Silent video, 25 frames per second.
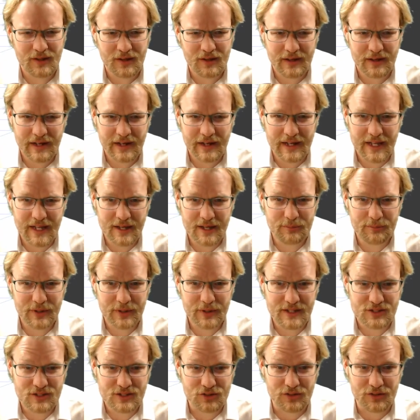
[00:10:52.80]
And hey
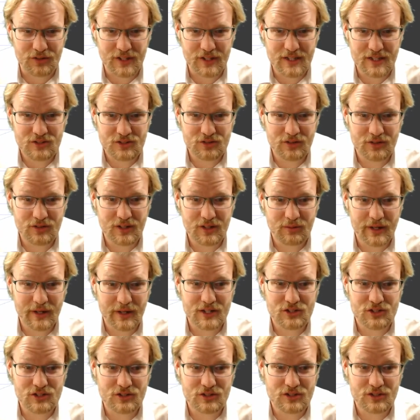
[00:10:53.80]
presto, these two
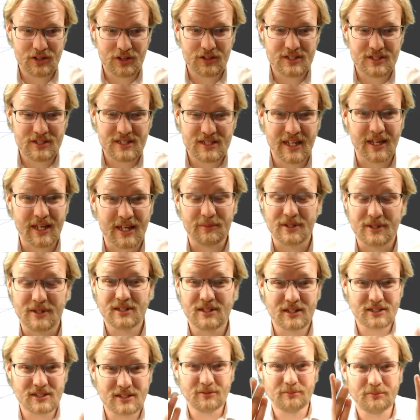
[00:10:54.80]
equations are the same. It
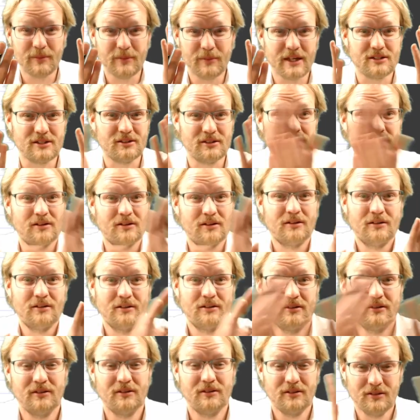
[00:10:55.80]
doesn't matter
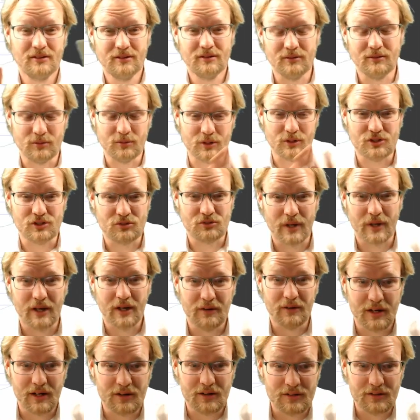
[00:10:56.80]
which way
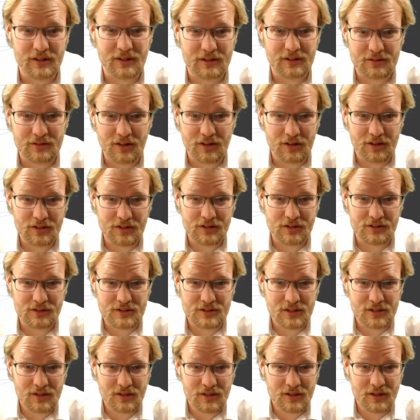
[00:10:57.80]
around it goes.
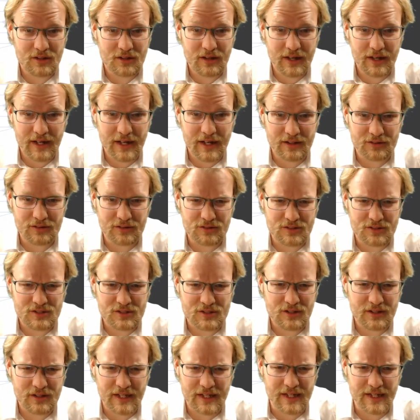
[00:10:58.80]
And
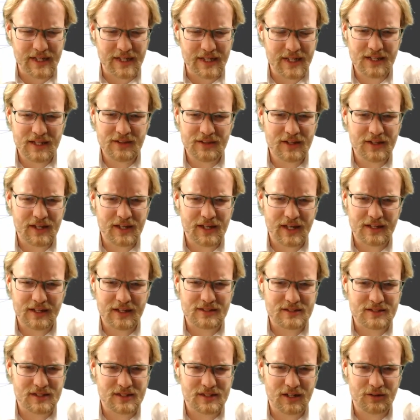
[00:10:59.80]
in either
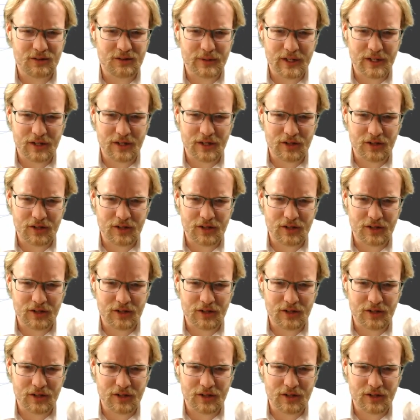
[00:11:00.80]
case now we're going to